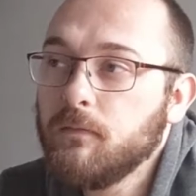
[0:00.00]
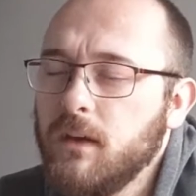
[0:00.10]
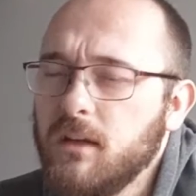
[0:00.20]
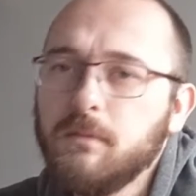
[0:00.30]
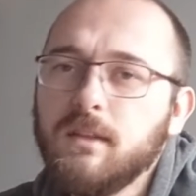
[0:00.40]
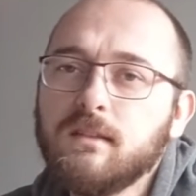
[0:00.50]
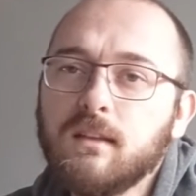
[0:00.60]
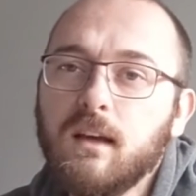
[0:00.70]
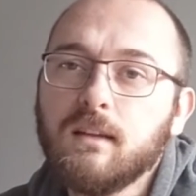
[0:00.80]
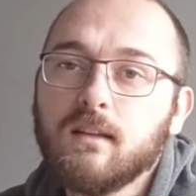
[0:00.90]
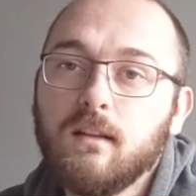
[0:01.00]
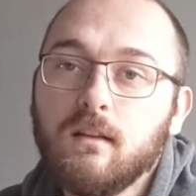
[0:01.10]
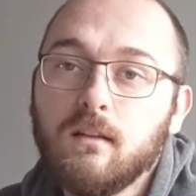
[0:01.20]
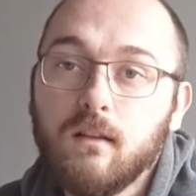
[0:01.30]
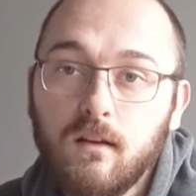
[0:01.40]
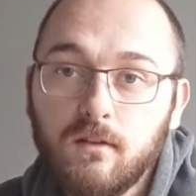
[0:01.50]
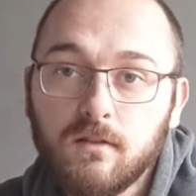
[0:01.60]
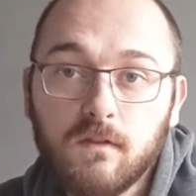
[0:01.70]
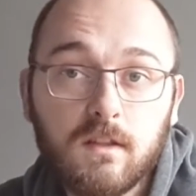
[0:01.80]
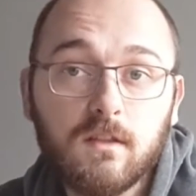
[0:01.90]
and it means that
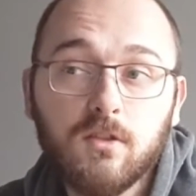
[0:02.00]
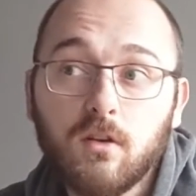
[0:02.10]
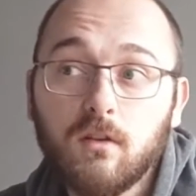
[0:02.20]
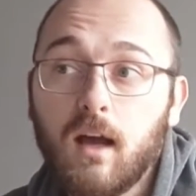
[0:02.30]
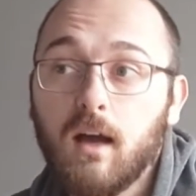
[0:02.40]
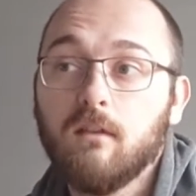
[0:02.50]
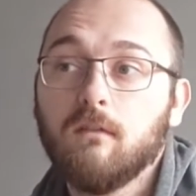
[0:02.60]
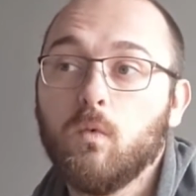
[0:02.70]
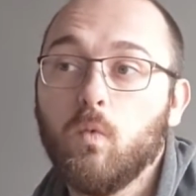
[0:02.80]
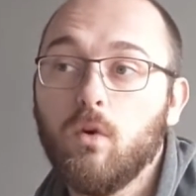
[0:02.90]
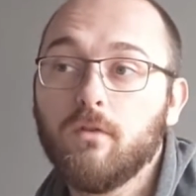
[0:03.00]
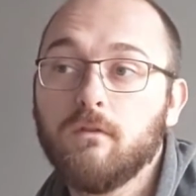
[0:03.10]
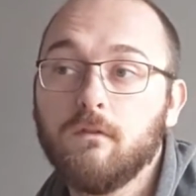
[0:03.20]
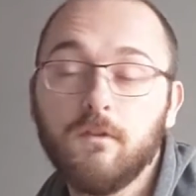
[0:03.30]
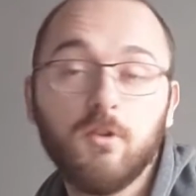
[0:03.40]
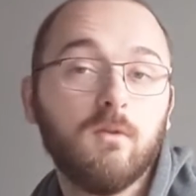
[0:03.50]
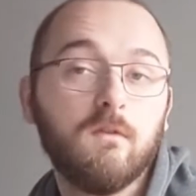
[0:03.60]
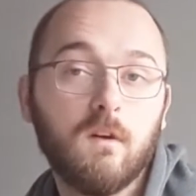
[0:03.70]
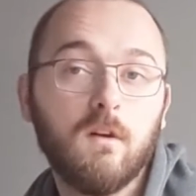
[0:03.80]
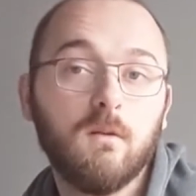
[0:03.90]
learners of English have one fewer
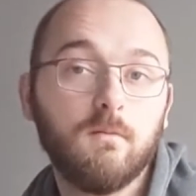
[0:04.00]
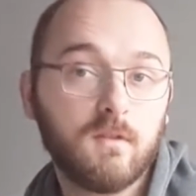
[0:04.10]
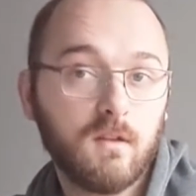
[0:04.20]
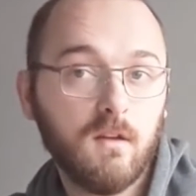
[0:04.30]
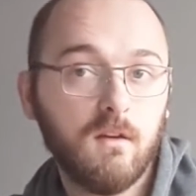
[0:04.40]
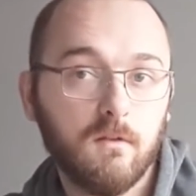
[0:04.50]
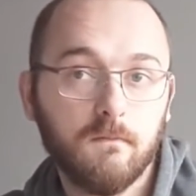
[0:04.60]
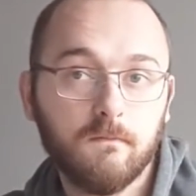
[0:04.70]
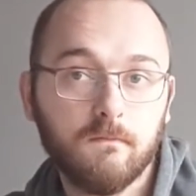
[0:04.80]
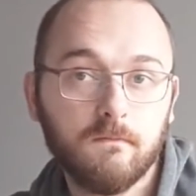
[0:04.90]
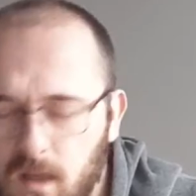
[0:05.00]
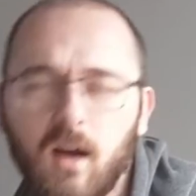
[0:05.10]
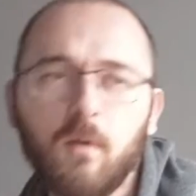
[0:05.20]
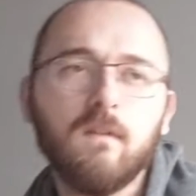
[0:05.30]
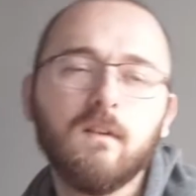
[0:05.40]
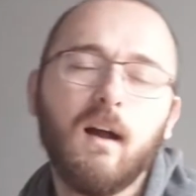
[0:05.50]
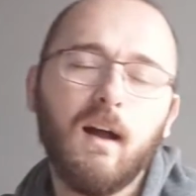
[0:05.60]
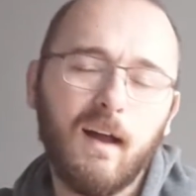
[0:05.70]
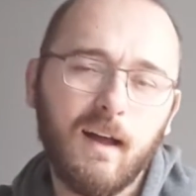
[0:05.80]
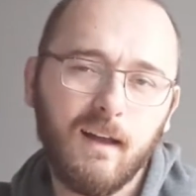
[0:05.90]
verb to learn. However,
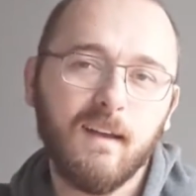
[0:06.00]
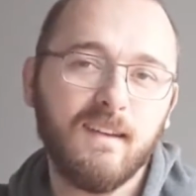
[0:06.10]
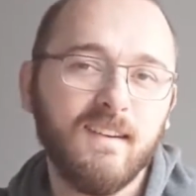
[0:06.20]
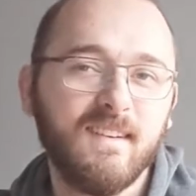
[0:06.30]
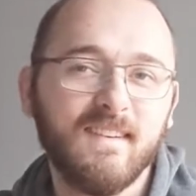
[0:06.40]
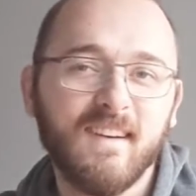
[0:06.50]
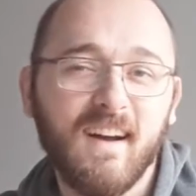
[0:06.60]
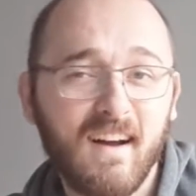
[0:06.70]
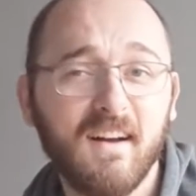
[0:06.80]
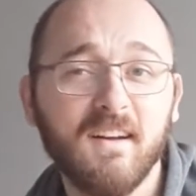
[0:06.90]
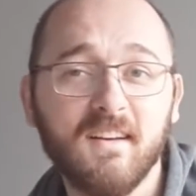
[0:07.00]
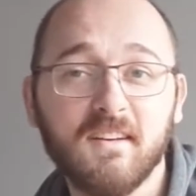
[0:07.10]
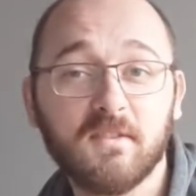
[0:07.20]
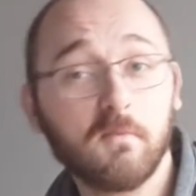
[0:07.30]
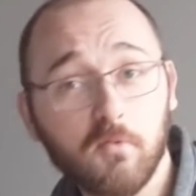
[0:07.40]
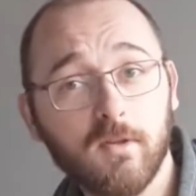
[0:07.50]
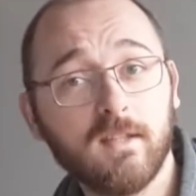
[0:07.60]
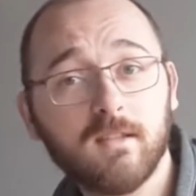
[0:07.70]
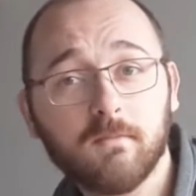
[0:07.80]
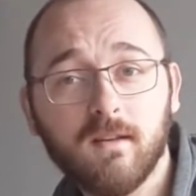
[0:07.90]
I, as a
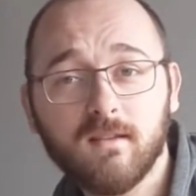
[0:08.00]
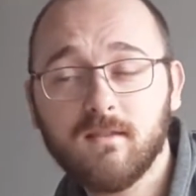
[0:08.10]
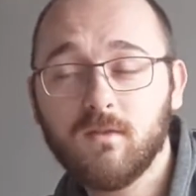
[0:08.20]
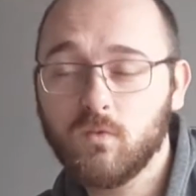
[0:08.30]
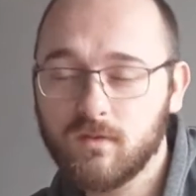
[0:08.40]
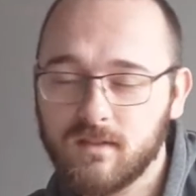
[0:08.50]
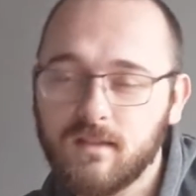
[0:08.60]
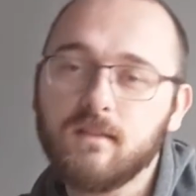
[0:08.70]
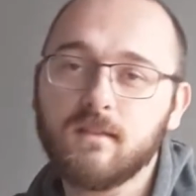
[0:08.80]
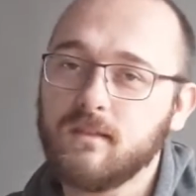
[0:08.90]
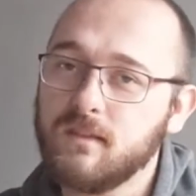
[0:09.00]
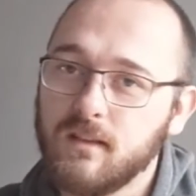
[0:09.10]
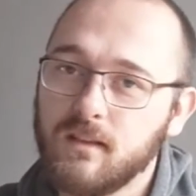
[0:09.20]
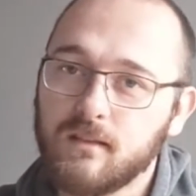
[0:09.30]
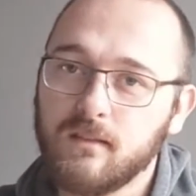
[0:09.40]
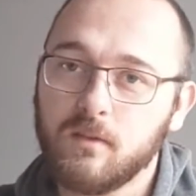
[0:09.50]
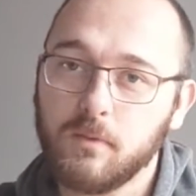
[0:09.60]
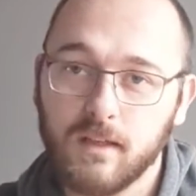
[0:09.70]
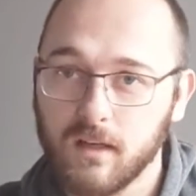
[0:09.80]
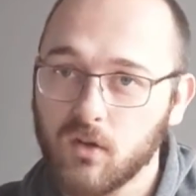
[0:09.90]
British person, would still consider this to
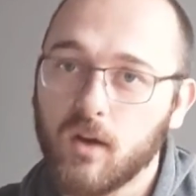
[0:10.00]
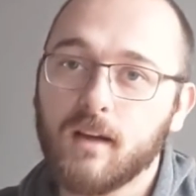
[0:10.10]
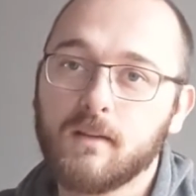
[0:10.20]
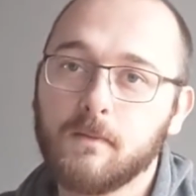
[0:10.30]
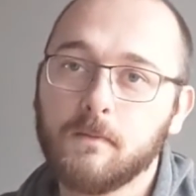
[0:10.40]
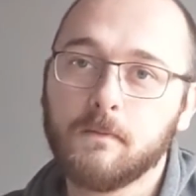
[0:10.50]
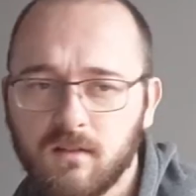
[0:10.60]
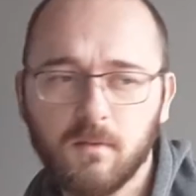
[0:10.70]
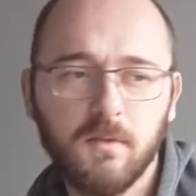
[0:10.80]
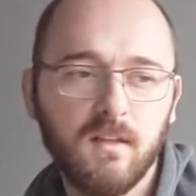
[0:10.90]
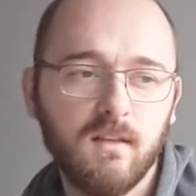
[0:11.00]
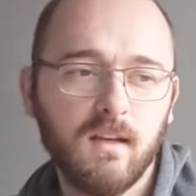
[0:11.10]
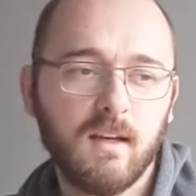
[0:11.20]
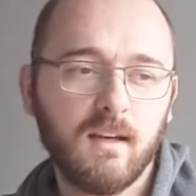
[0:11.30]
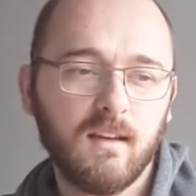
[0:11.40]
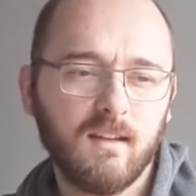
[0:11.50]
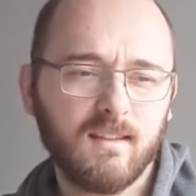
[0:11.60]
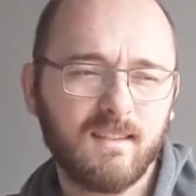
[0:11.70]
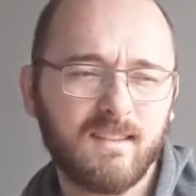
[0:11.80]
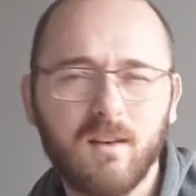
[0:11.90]
be incorrect. To me,
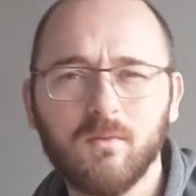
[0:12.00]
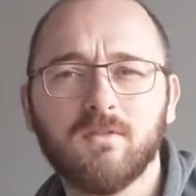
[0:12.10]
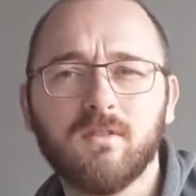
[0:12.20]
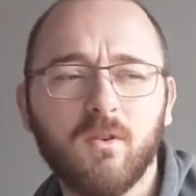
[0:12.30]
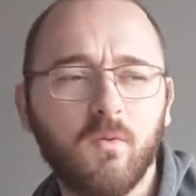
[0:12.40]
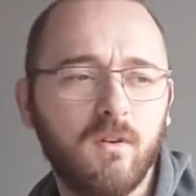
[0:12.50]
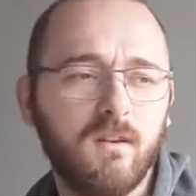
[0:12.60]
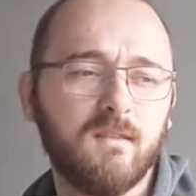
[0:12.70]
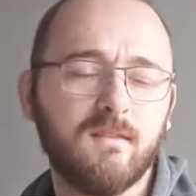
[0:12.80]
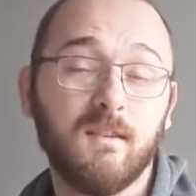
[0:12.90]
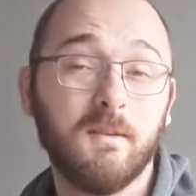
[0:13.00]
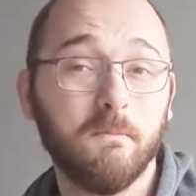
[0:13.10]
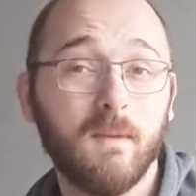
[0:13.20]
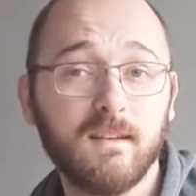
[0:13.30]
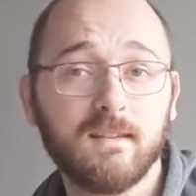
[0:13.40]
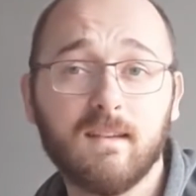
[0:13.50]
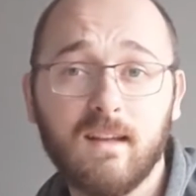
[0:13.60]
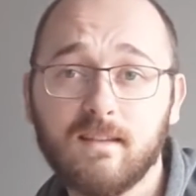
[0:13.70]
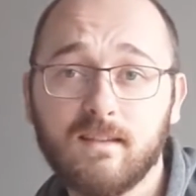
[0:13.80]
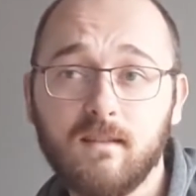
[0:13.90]
it sounds a lot worse and it makes
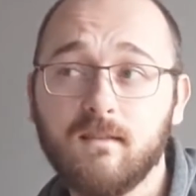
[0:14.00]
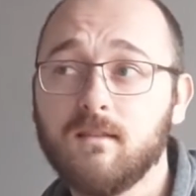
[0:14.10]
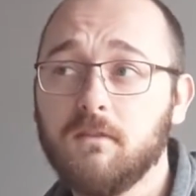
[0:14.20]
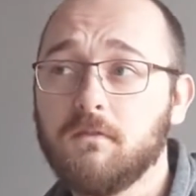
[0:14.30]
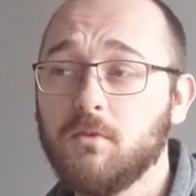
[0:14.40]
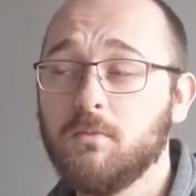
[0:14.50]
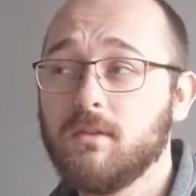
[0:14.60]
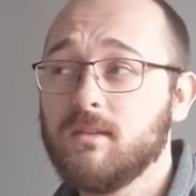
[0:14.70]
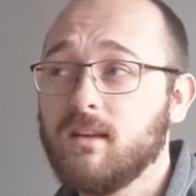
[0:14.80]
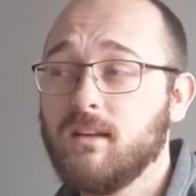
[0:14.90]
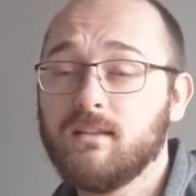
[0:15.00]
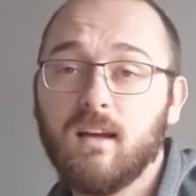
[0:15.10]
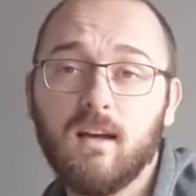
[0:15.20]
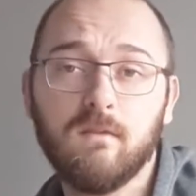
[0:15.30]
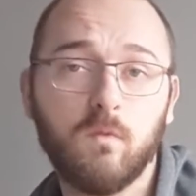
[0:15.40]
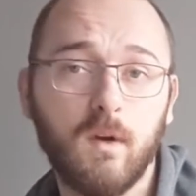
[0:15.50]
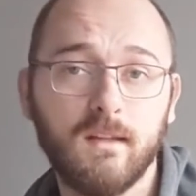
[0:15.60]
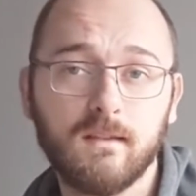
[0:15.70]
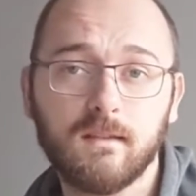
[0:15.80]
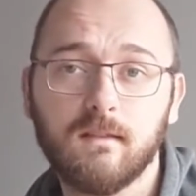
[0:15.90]
less sense if somebody says, I've
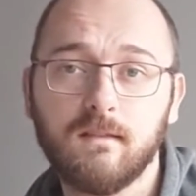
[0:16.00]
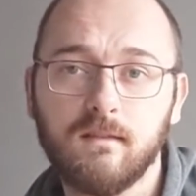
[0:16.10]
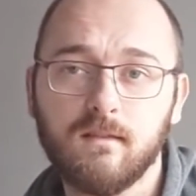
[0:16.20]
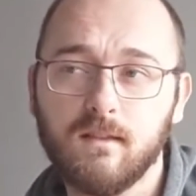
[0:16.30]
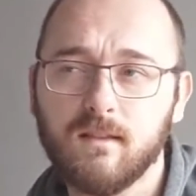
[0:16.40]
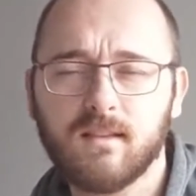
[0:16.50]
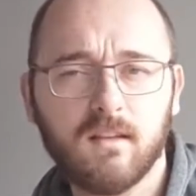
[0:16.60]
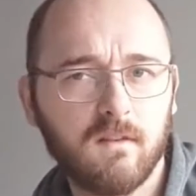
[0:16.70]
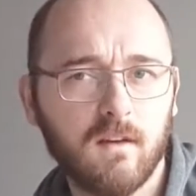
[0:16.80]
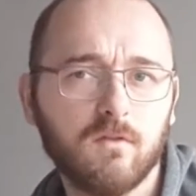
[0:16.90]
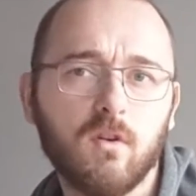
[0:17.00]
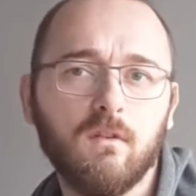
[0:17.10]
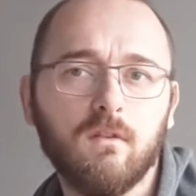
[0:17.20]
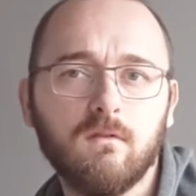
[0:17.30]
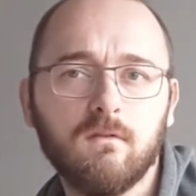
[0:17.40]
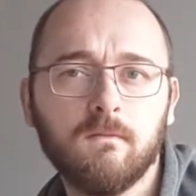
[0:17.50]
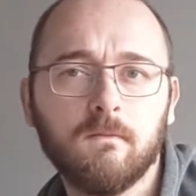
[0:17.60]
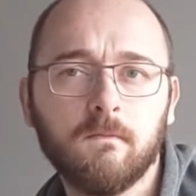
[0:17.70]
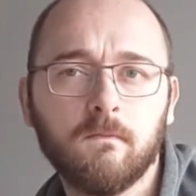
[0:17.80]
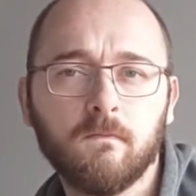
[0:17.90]
went, instead of I've gone.
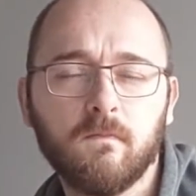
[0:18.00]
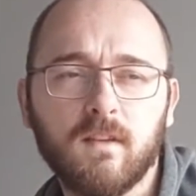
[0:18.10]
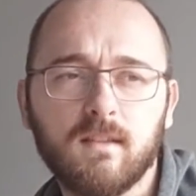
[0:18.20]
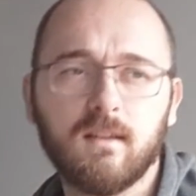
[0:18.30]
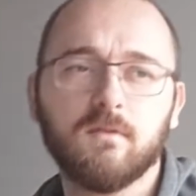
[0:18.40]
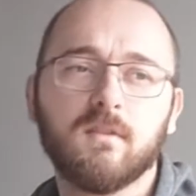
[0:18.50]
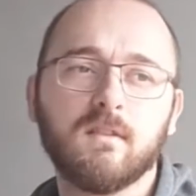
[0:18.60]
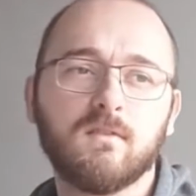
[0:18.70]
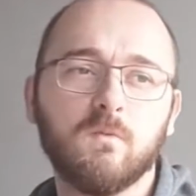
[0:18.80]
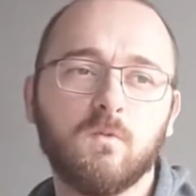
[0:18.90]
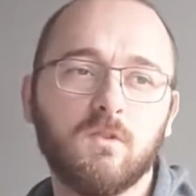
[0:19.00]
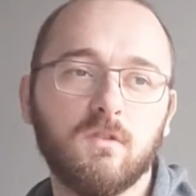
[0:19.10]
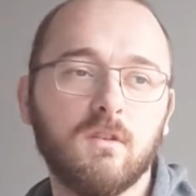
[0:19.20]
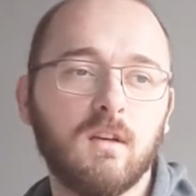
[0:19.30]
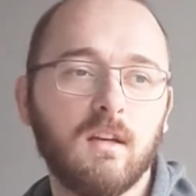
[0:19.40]
It sounds like someone